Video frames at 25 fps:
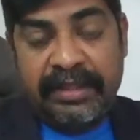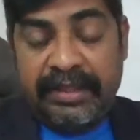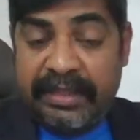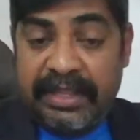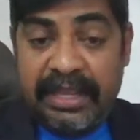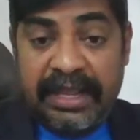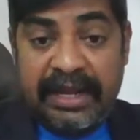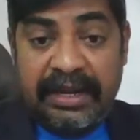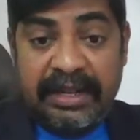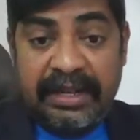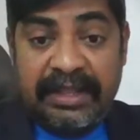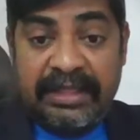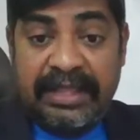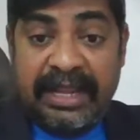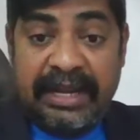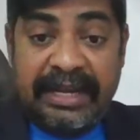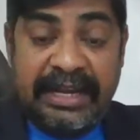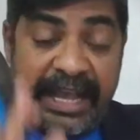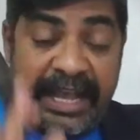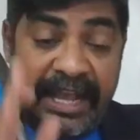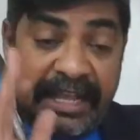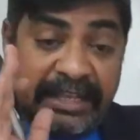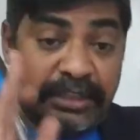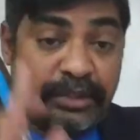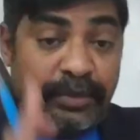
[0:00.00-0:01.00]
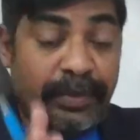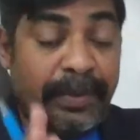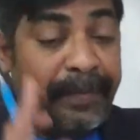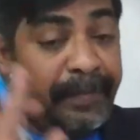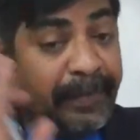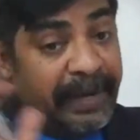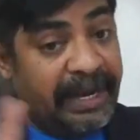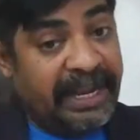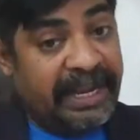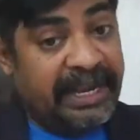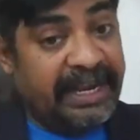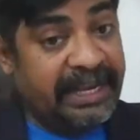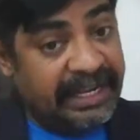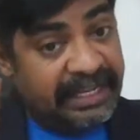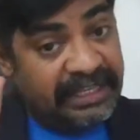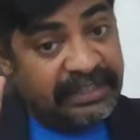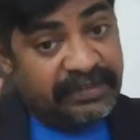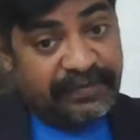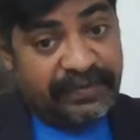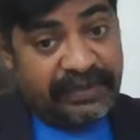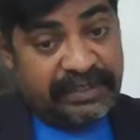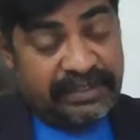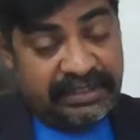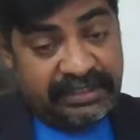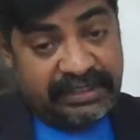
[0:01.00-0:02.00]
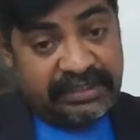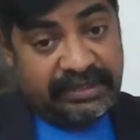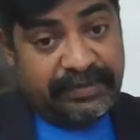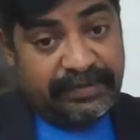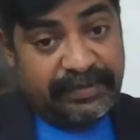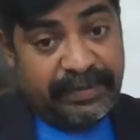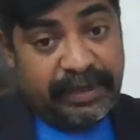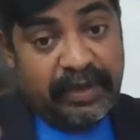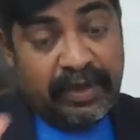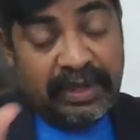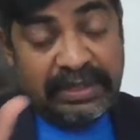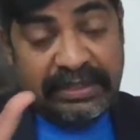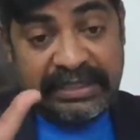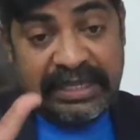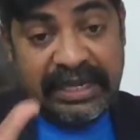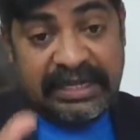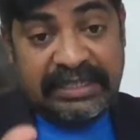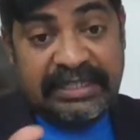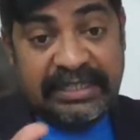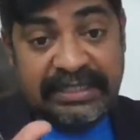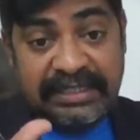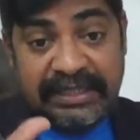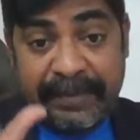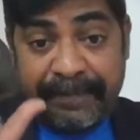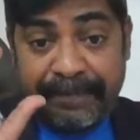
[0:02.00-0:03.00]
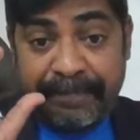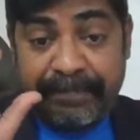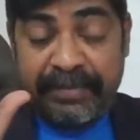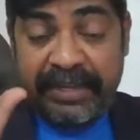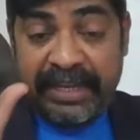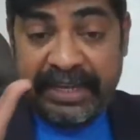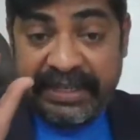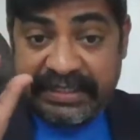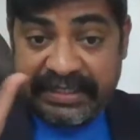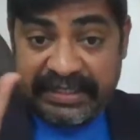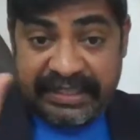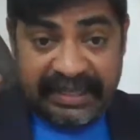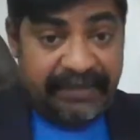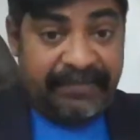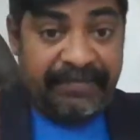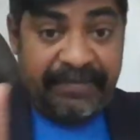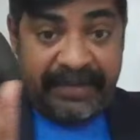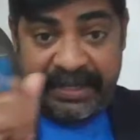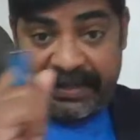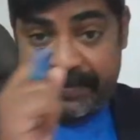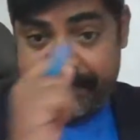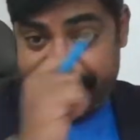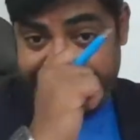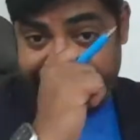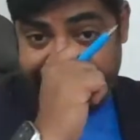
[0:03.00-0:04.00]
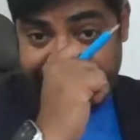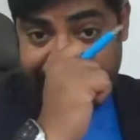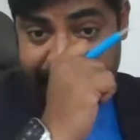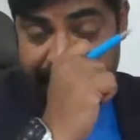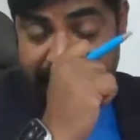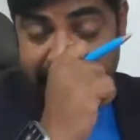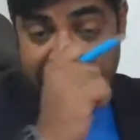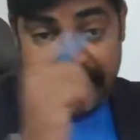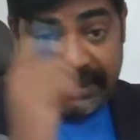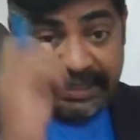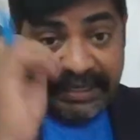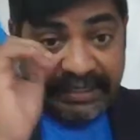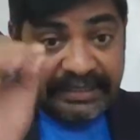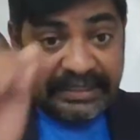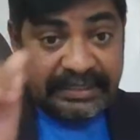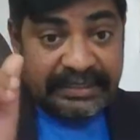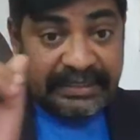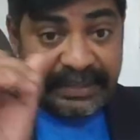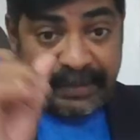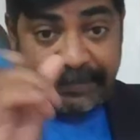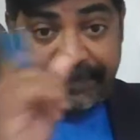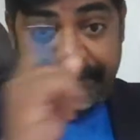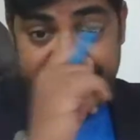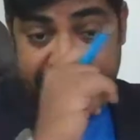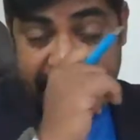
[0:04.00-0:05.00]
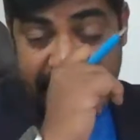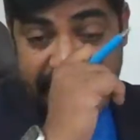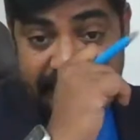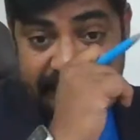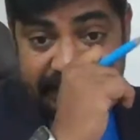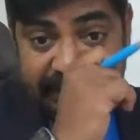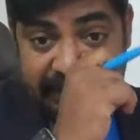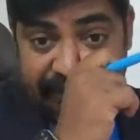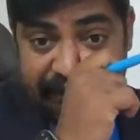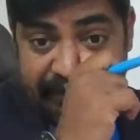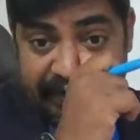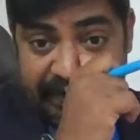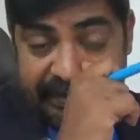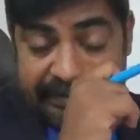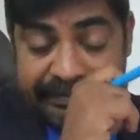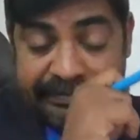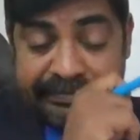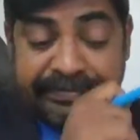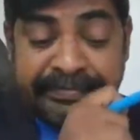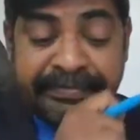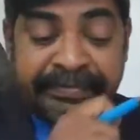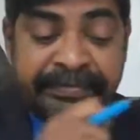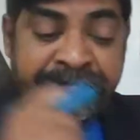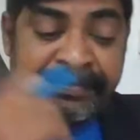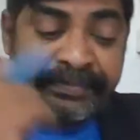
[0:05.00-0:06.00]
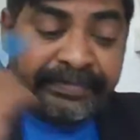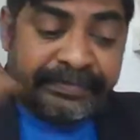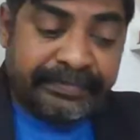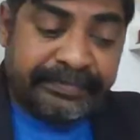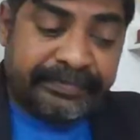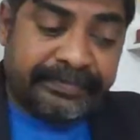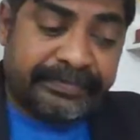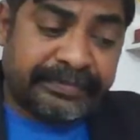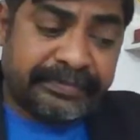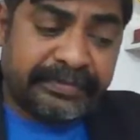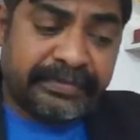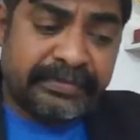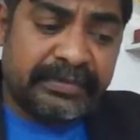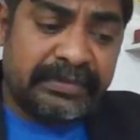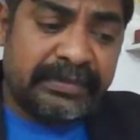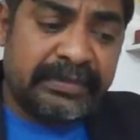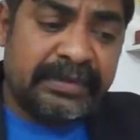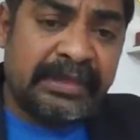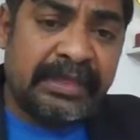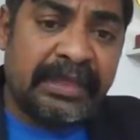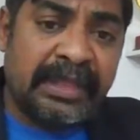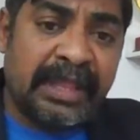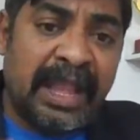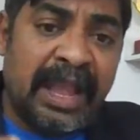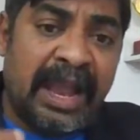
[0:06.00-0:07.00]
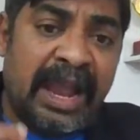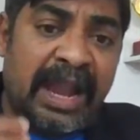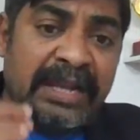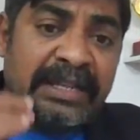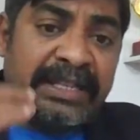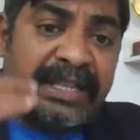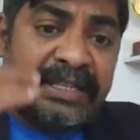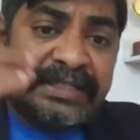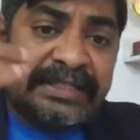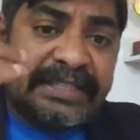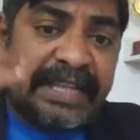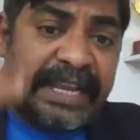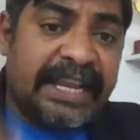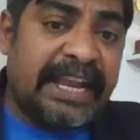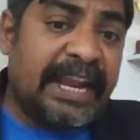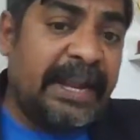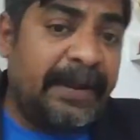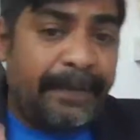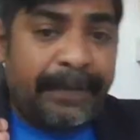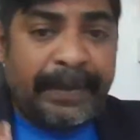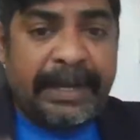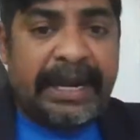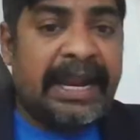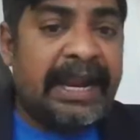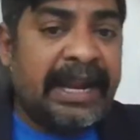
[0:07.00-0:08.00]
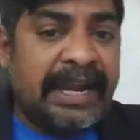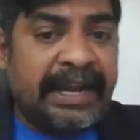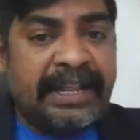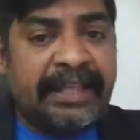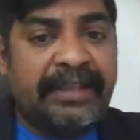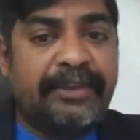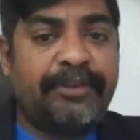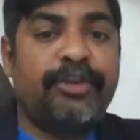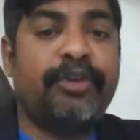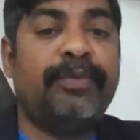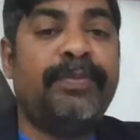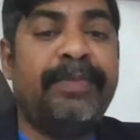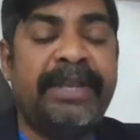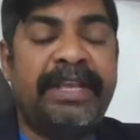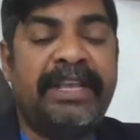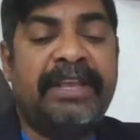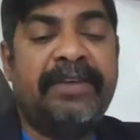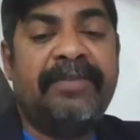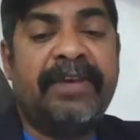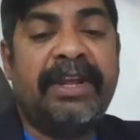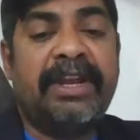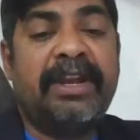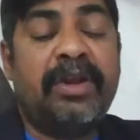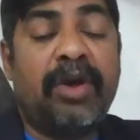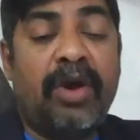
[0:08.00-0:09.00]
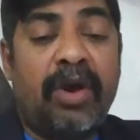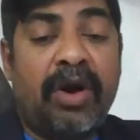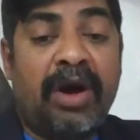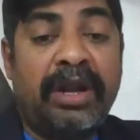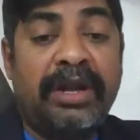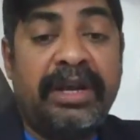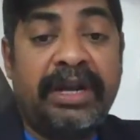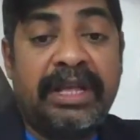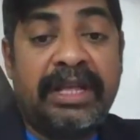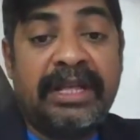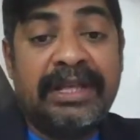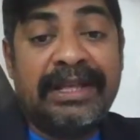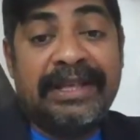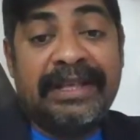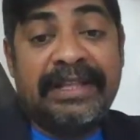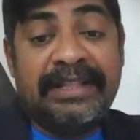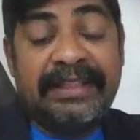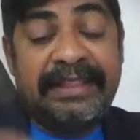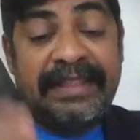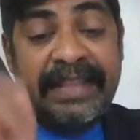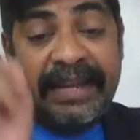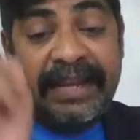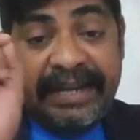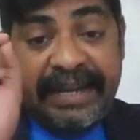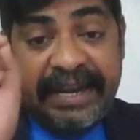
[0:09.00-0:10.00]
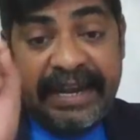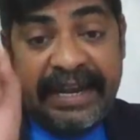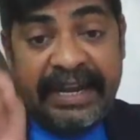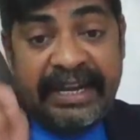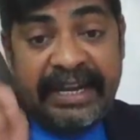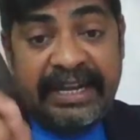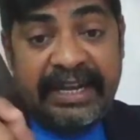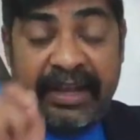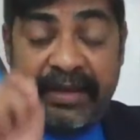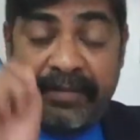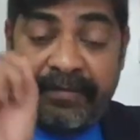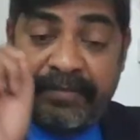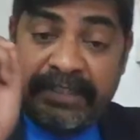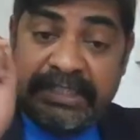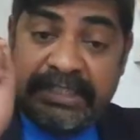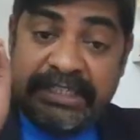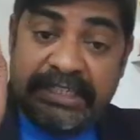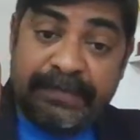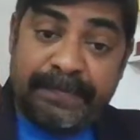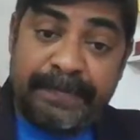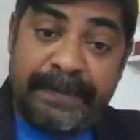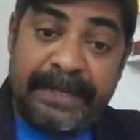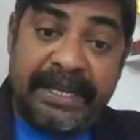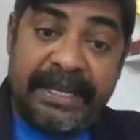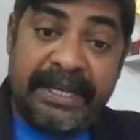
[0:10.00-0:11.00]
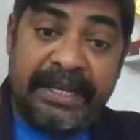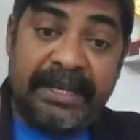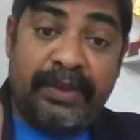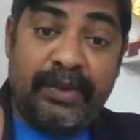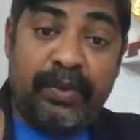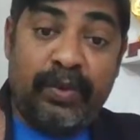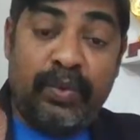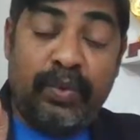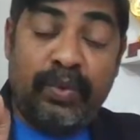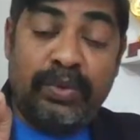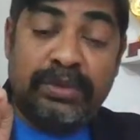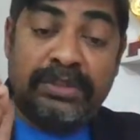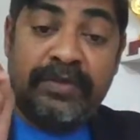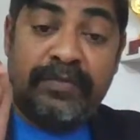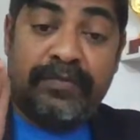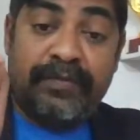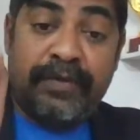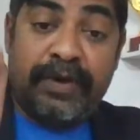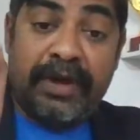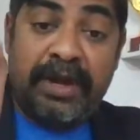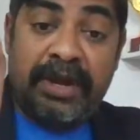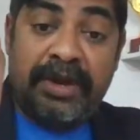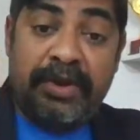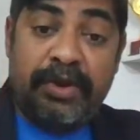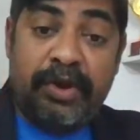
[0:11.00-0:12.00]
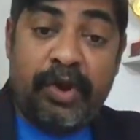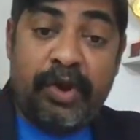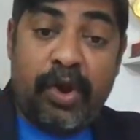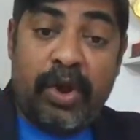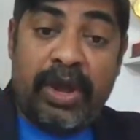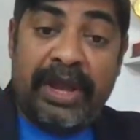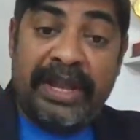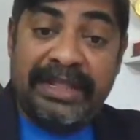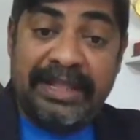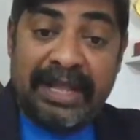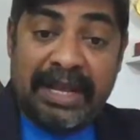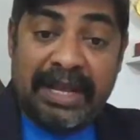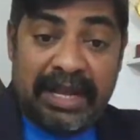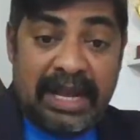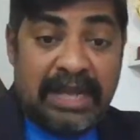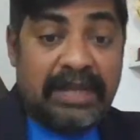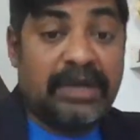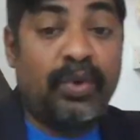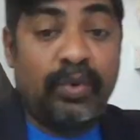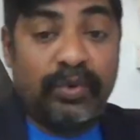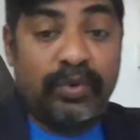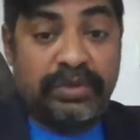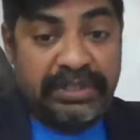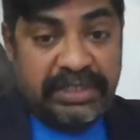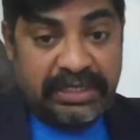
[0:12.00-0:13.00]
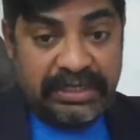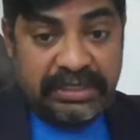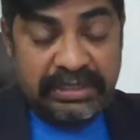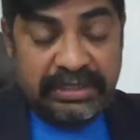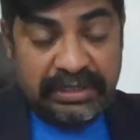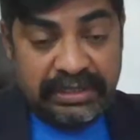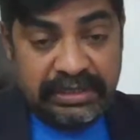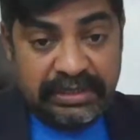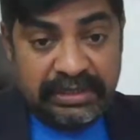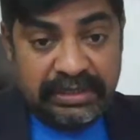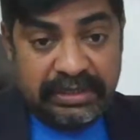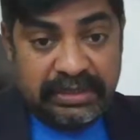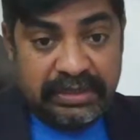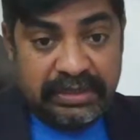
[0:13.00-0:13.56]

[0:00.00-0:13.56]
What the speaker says: then that has to be prioritized first because that's a subject safety. That's a subject safety. And the second priority should be given on the data which is being used for drawing the conclusions